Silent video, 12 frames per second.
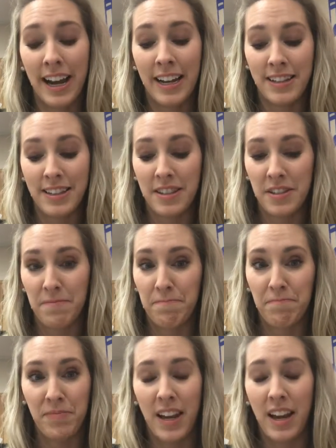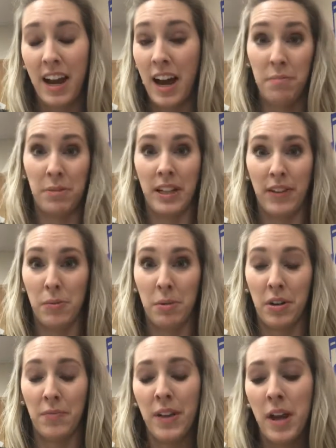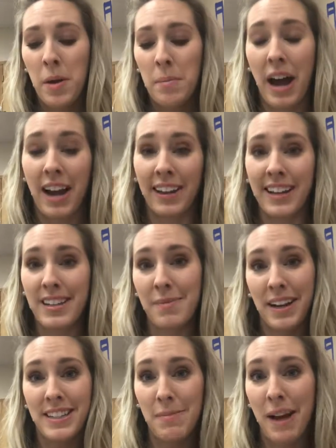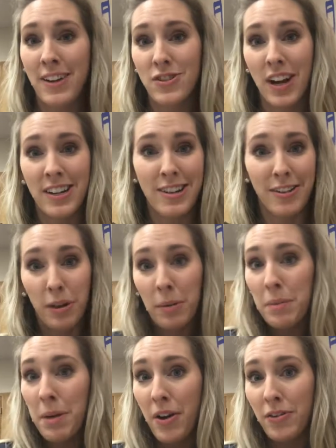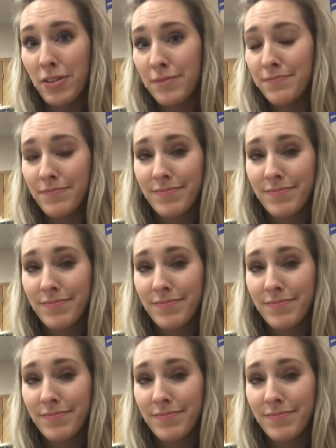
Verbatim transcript: It's unbelievable. But I like to mix and match. I do a little bit of both.